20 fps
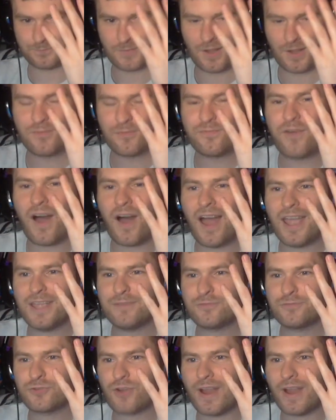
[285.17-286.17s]

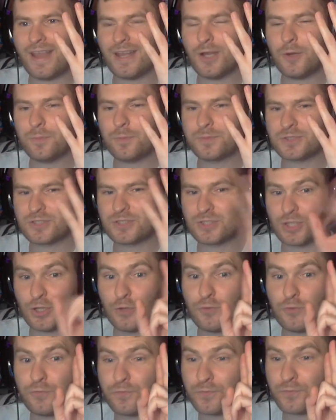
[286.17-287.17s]
Five train-ups.
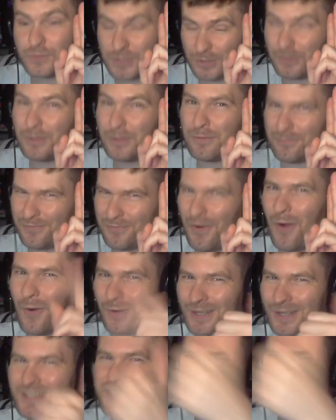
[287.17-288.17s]
Two, two of them
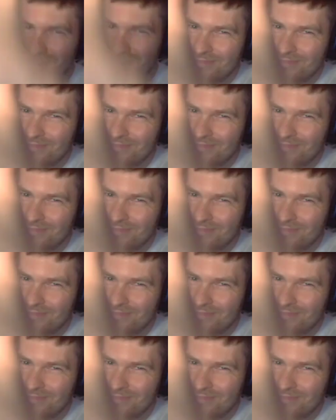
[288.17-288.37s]
forged.